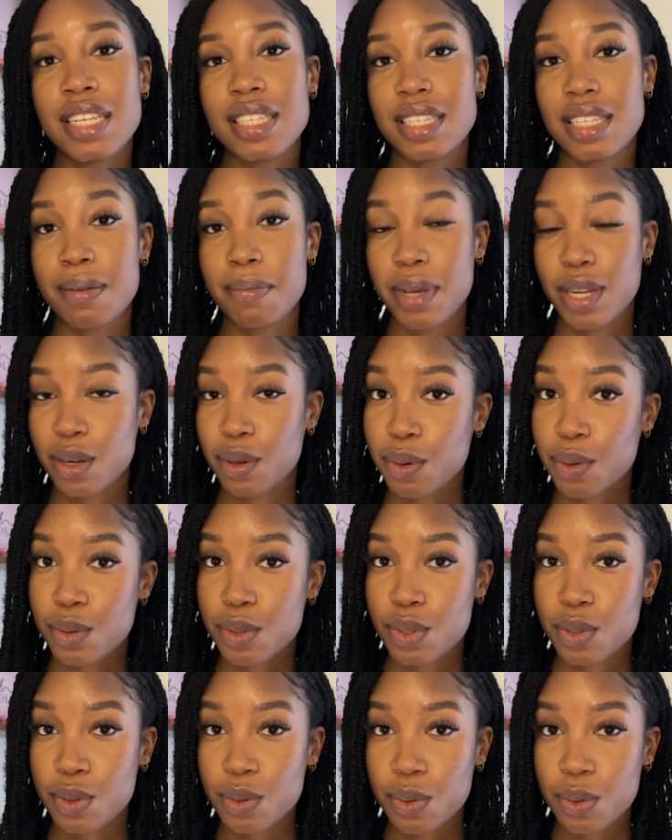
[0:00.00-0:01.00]
to medical
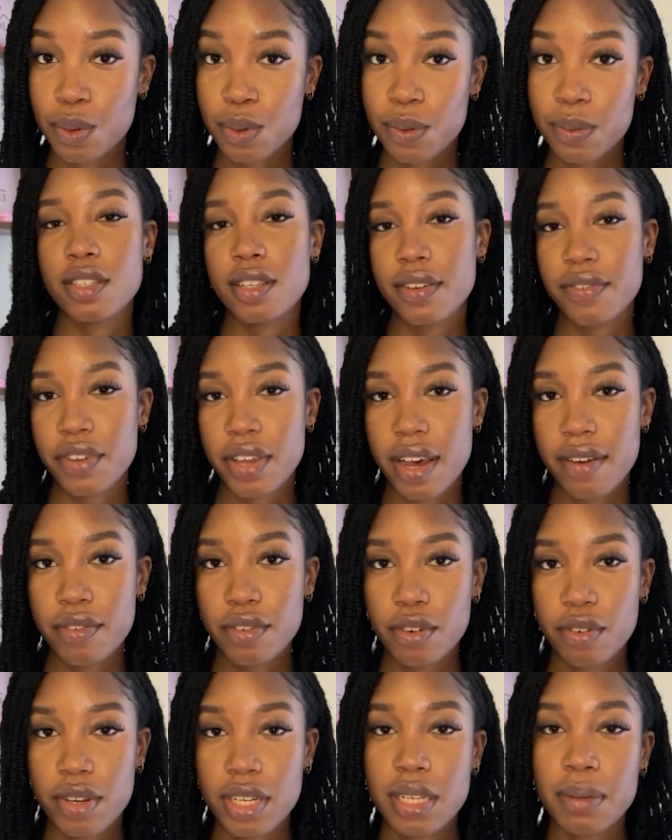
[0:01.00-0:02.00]
school. So if you
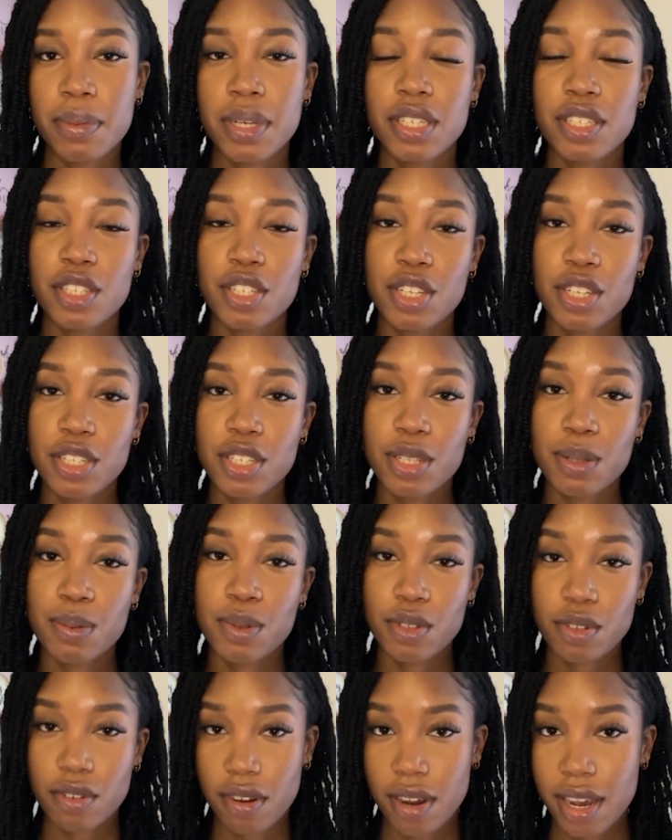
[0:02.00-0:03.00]
haven't already, make sure you
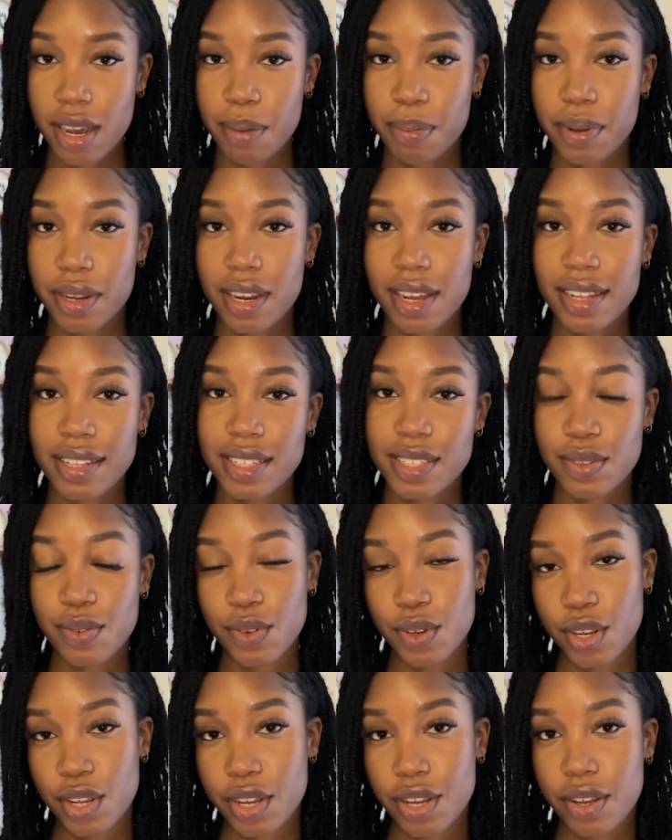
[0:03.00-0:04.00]
subscribe and like this
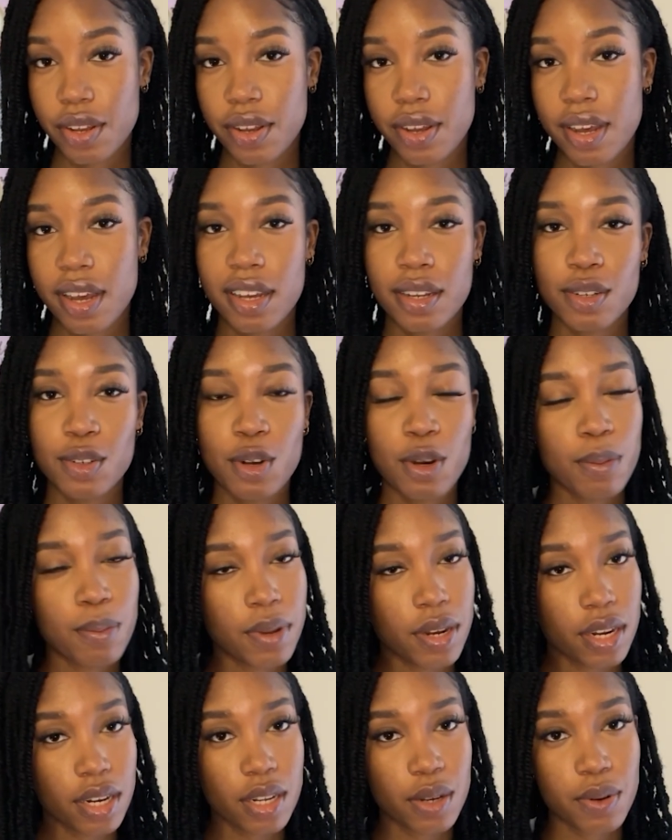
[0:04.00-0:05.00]
video and
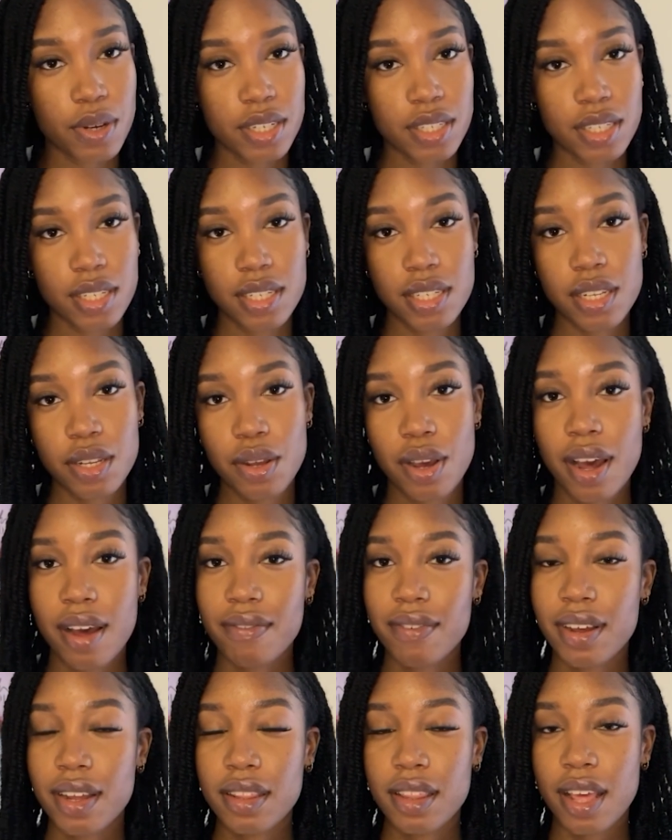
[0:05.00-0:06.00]
comment any questions that you have
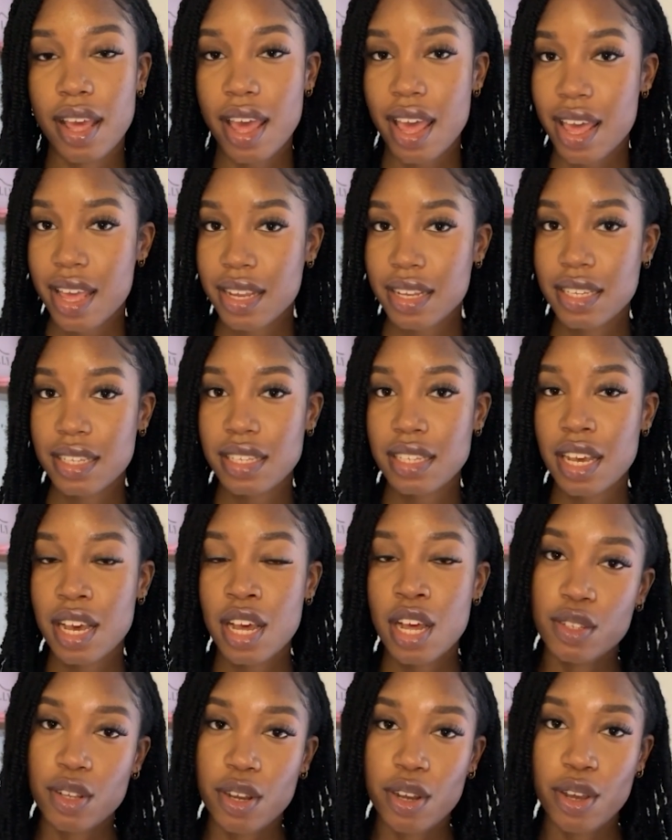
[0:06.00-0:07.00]
at the end.
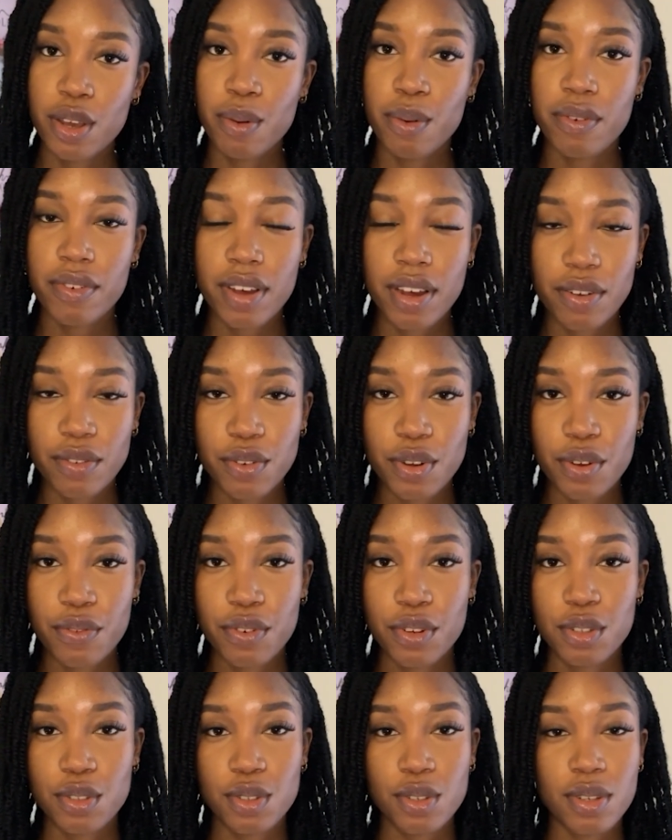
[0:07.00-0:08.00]
So without
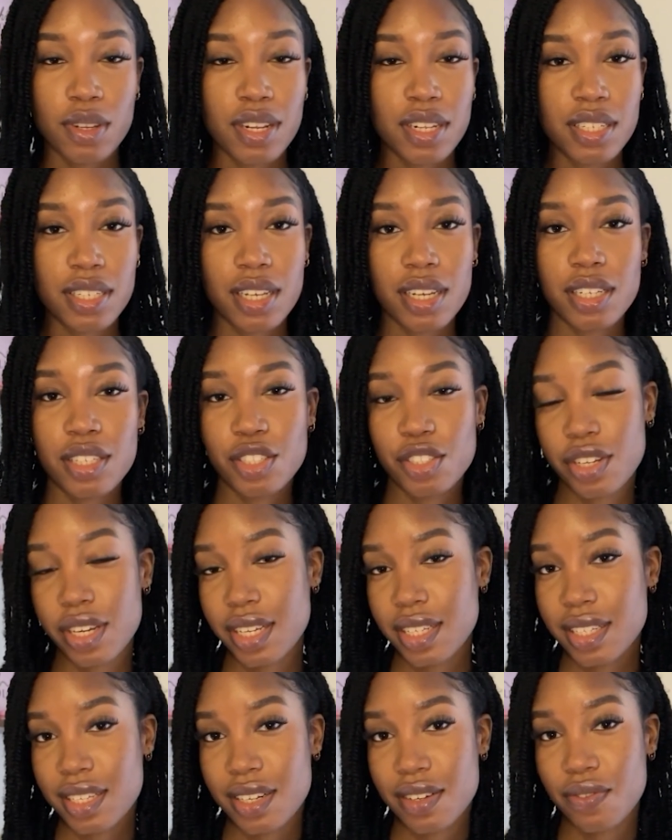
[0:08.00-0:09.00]
further ado, let's get straight
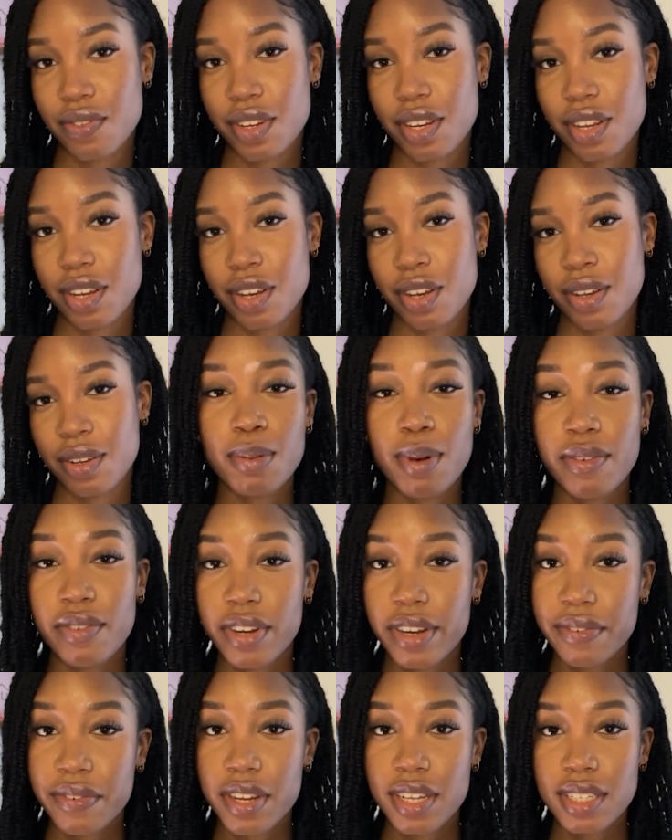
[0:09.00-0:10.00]
into the video. So my
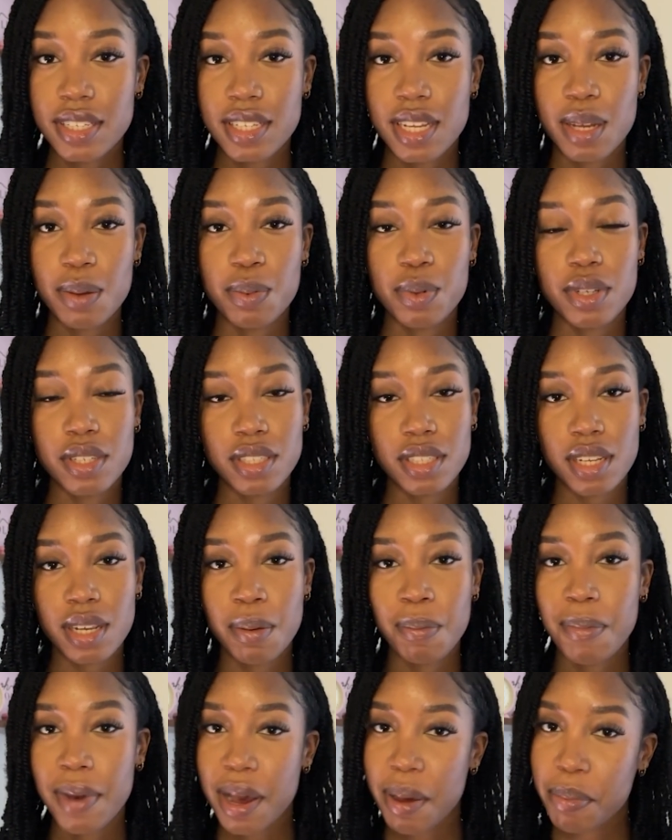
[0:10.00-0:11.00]
very first tip, which in
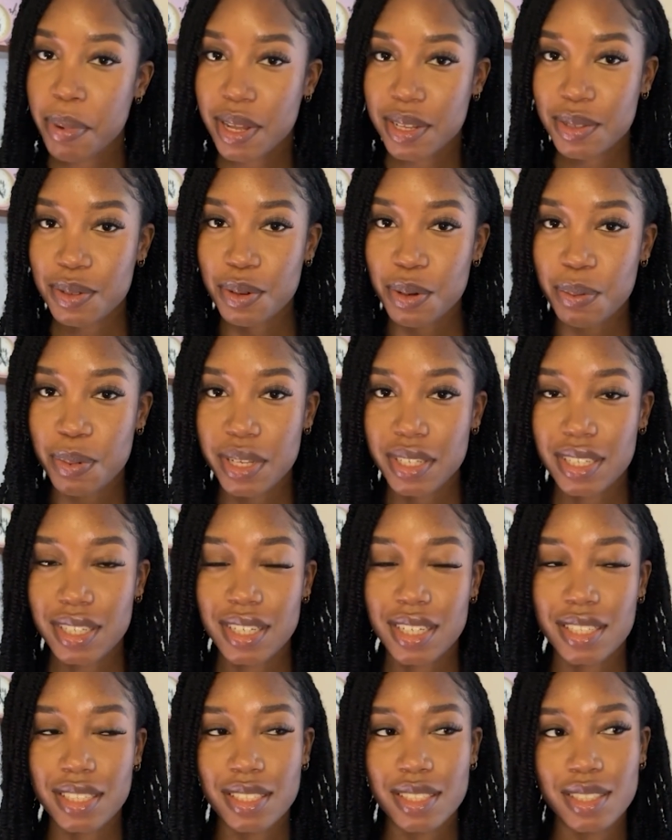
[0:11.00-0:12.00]
my personal opinion
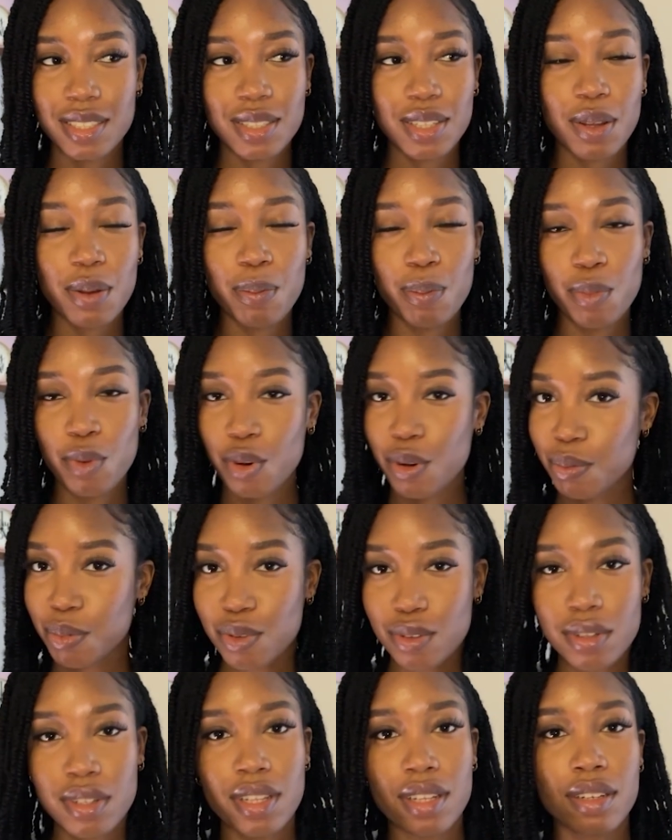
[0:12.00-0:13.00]
is more
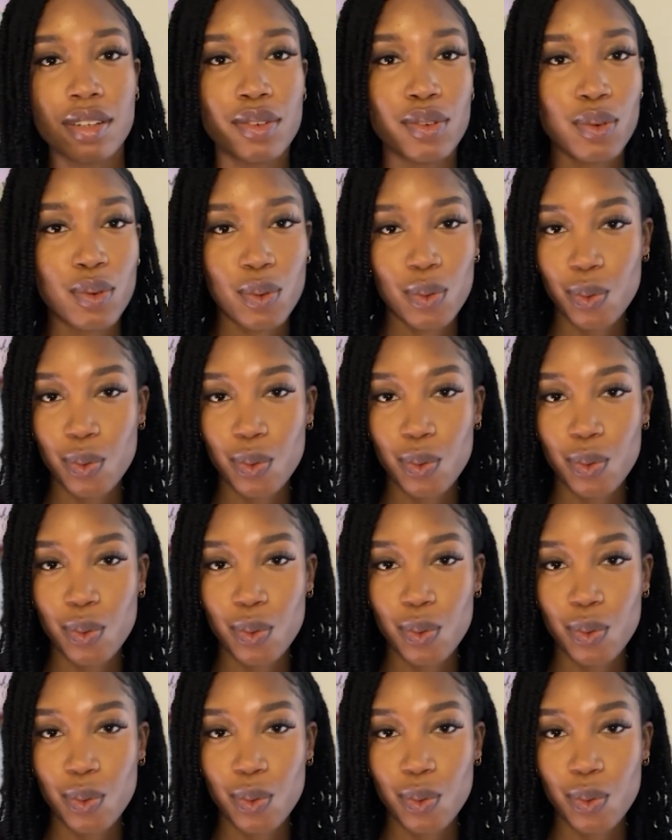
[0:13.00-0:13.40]
important than